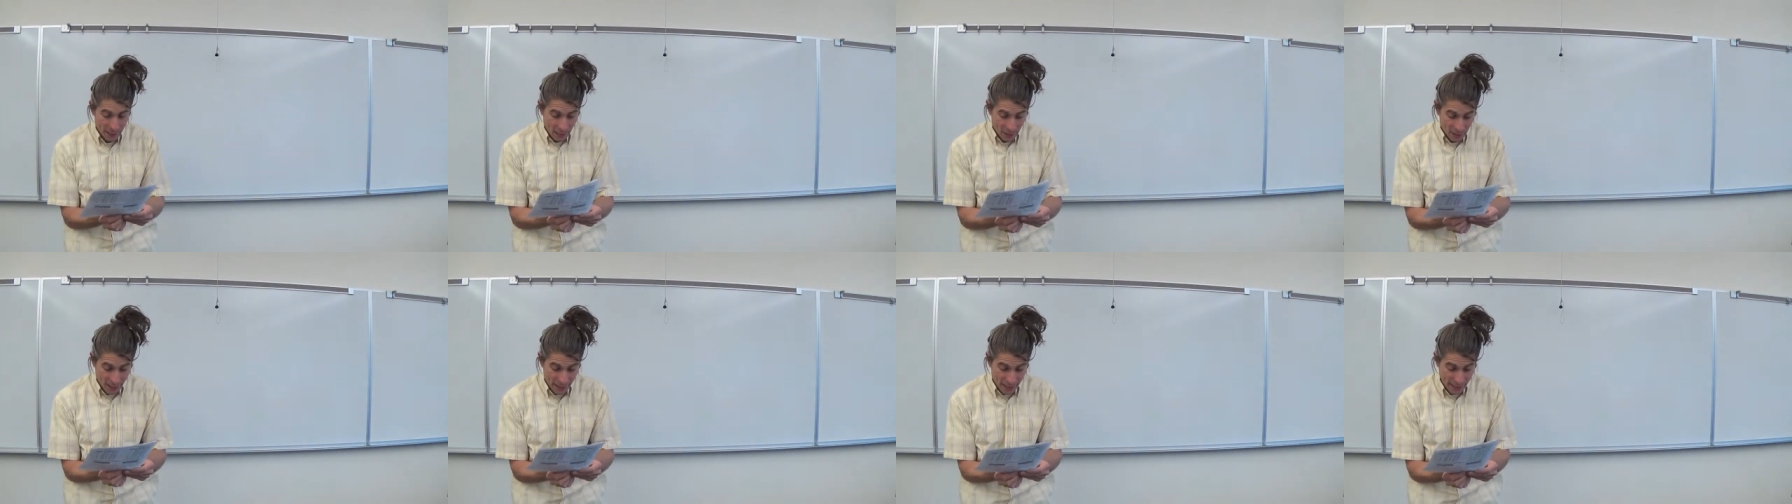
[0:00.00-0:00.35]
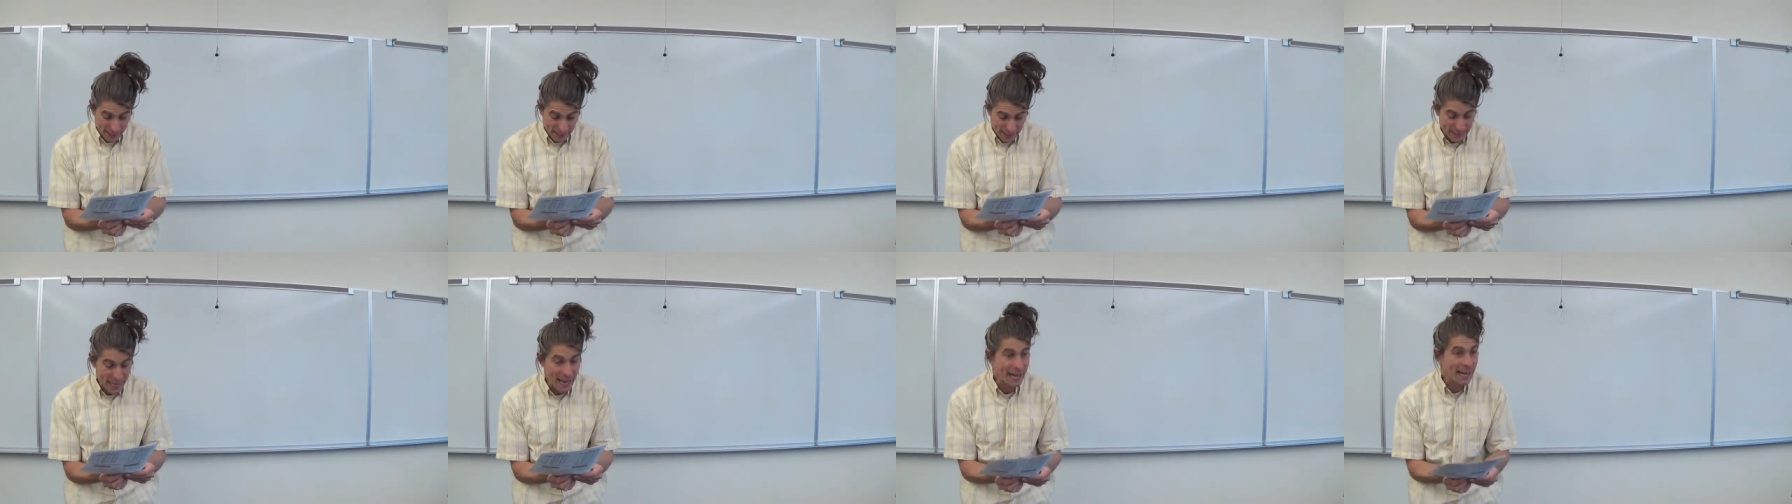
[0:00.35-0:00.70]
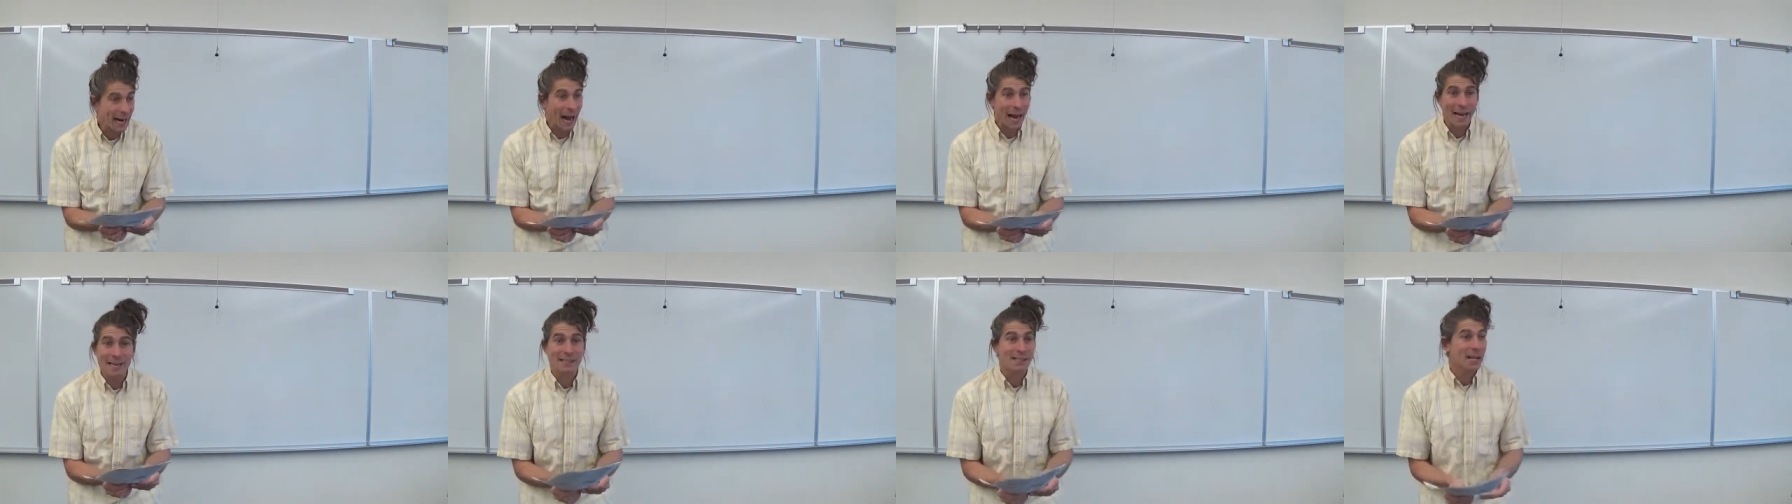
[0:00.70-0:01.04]
Then I got Snake
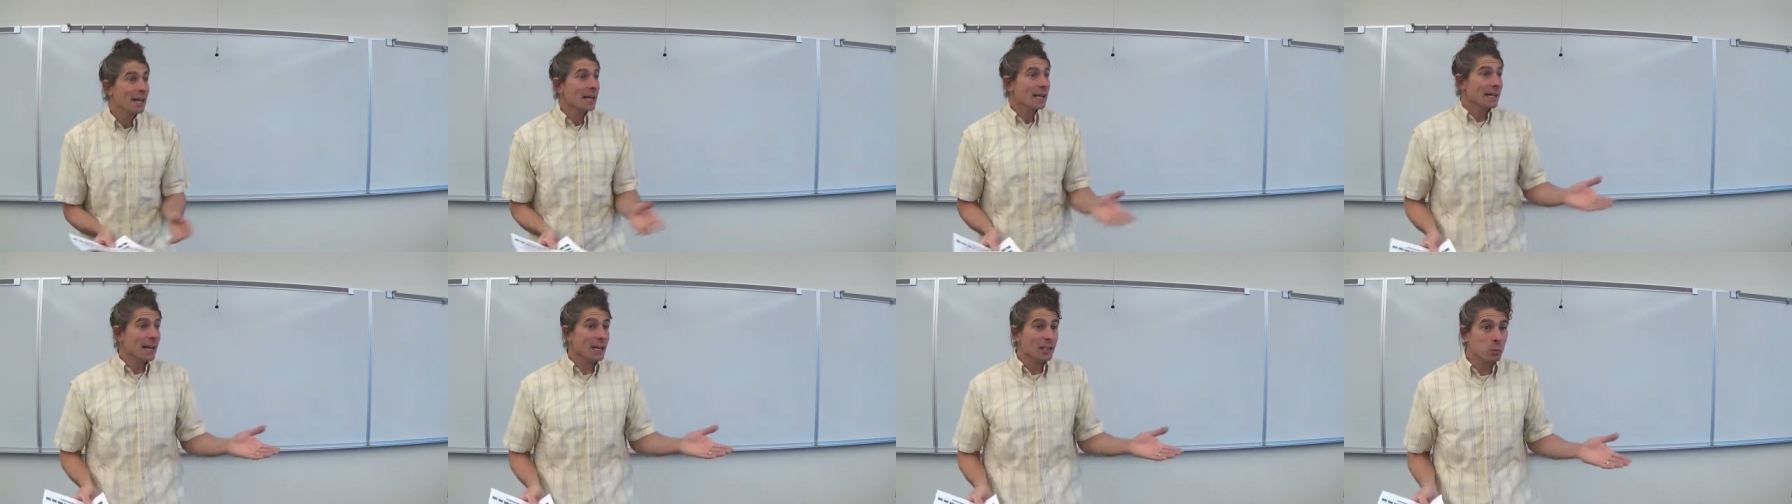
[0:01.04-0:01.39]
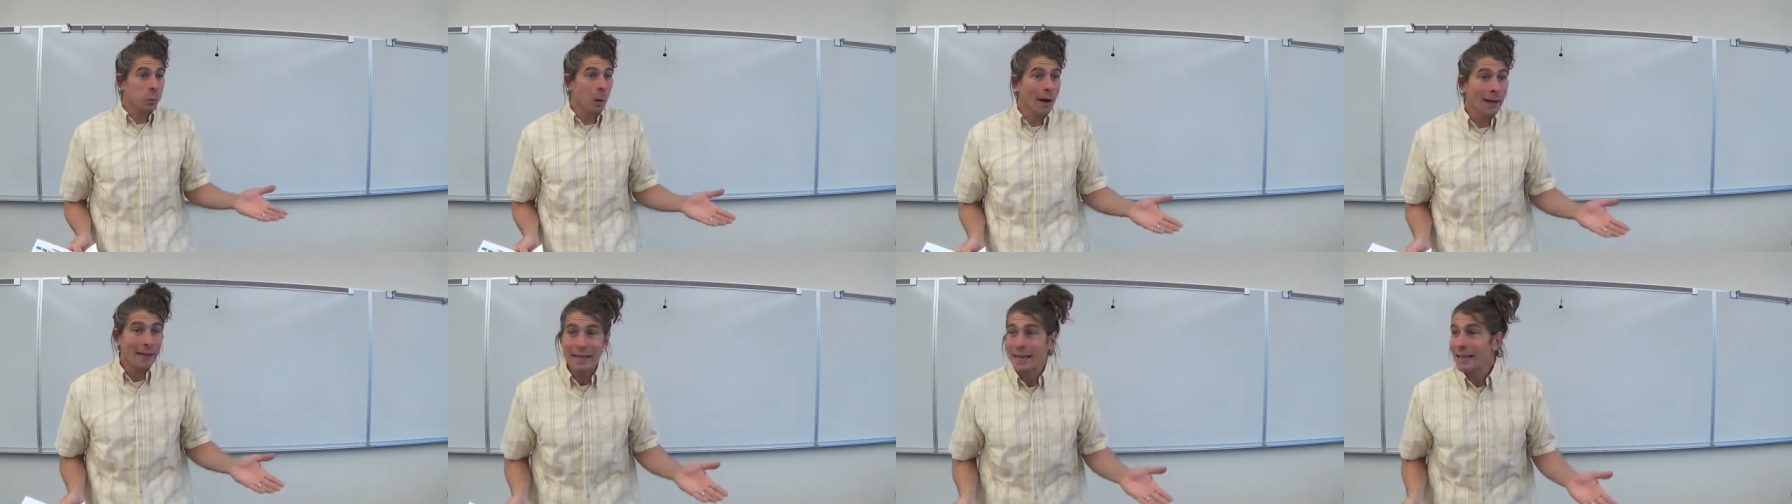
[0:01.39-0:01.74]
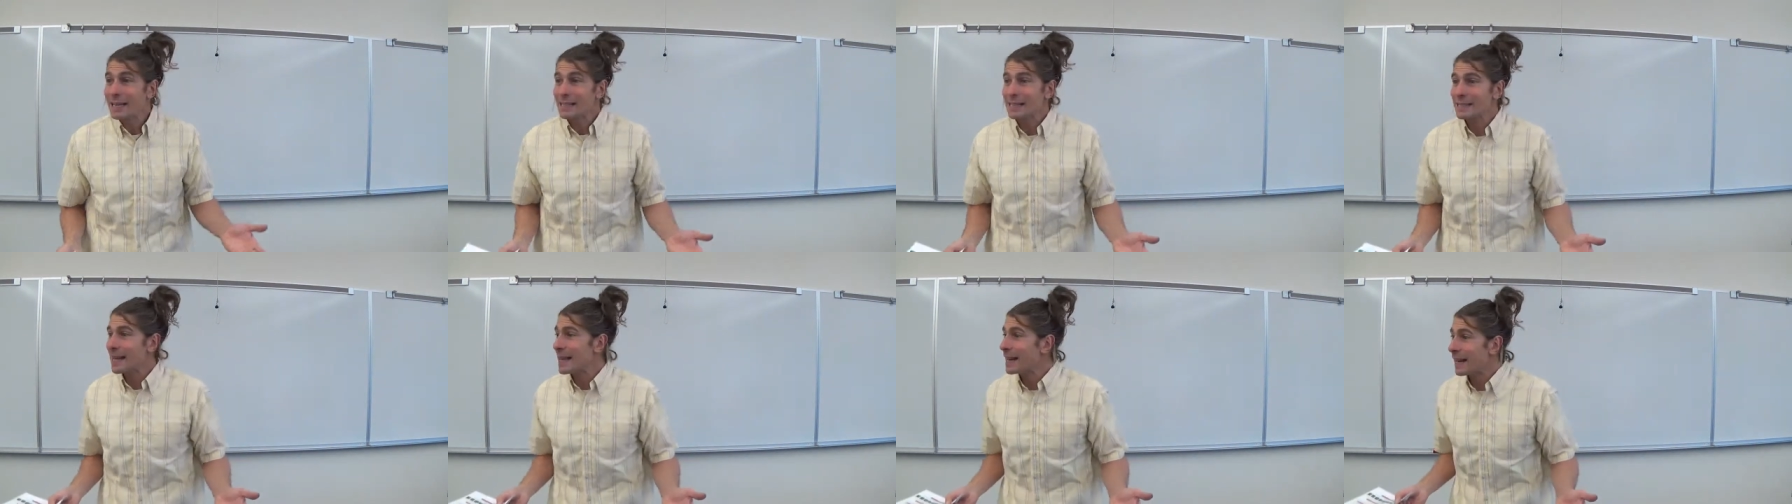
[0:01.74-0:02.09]
Eyes. Guess what?
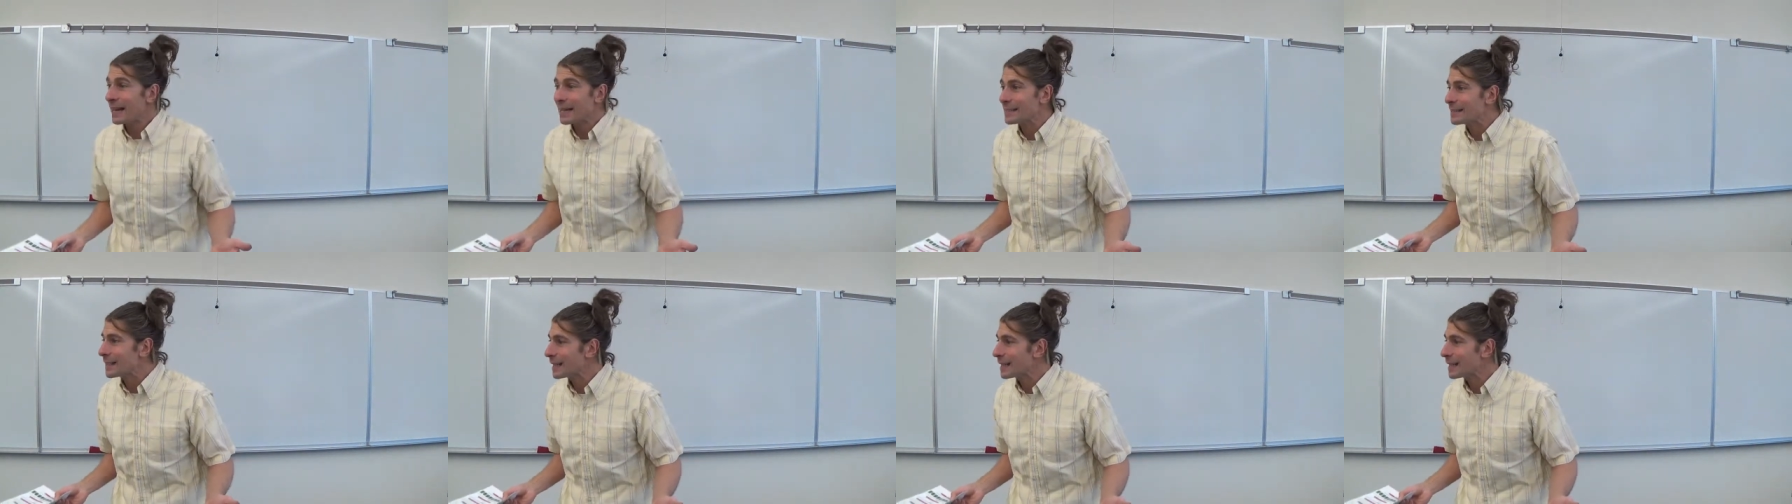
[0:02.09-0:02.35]
Snake Eyes